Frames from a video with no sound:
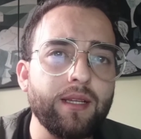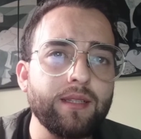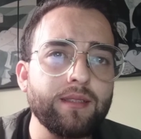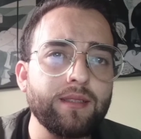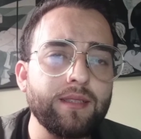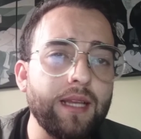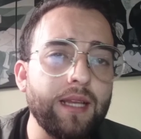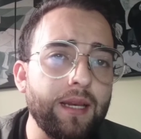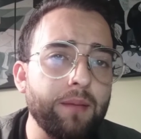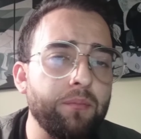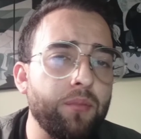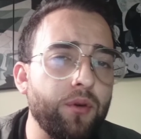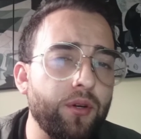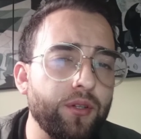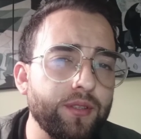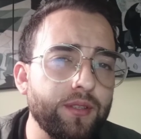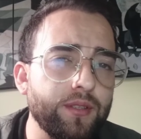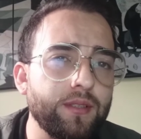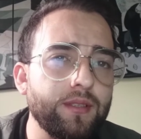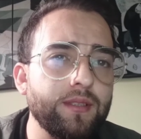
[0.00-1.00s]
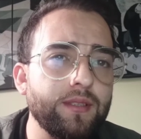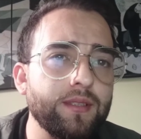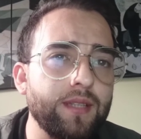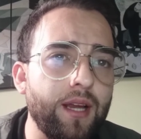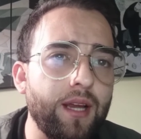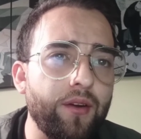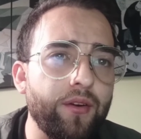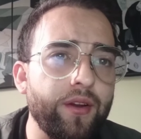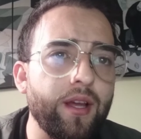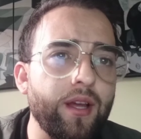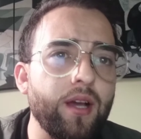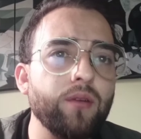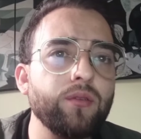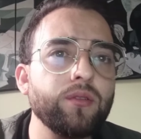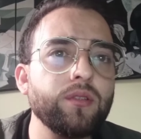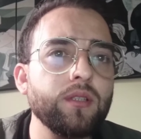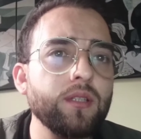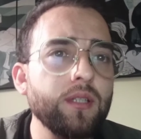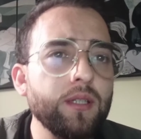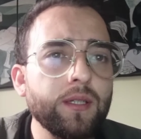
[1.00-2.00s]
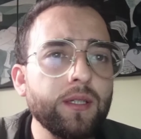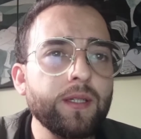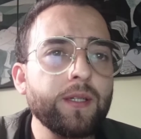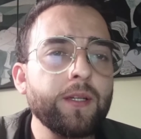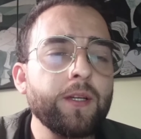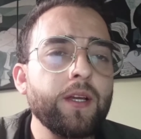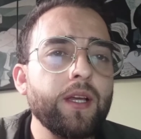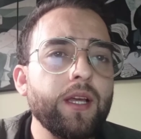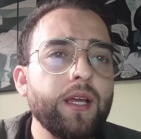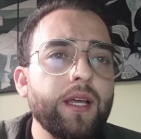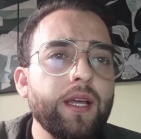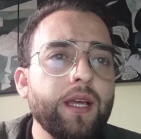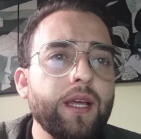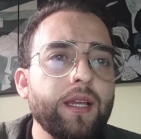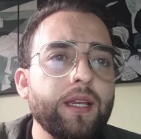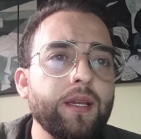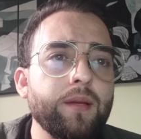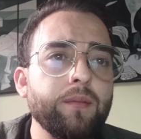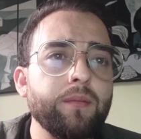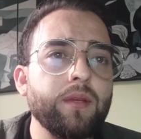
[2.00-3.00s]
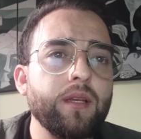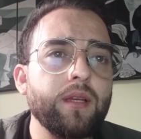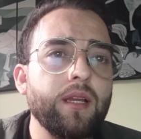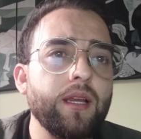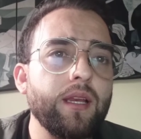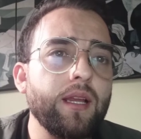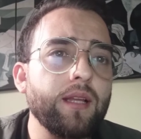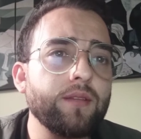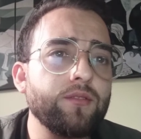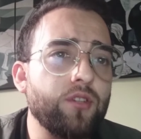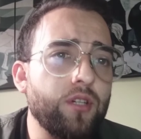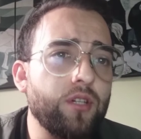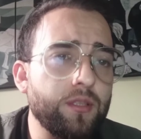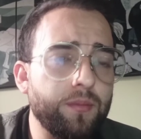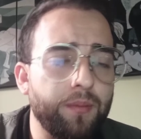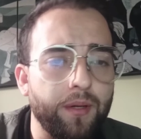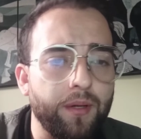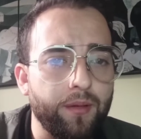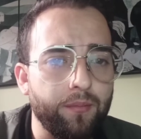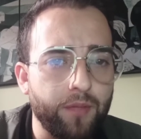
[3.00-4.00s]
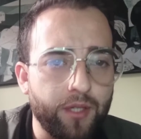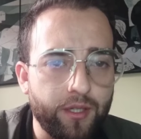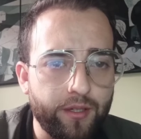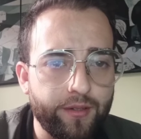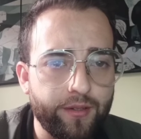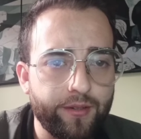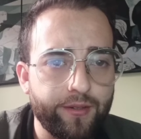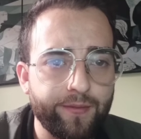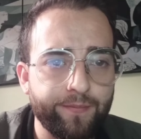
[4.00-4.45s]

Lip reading: selling process is carried out in a transparent manner.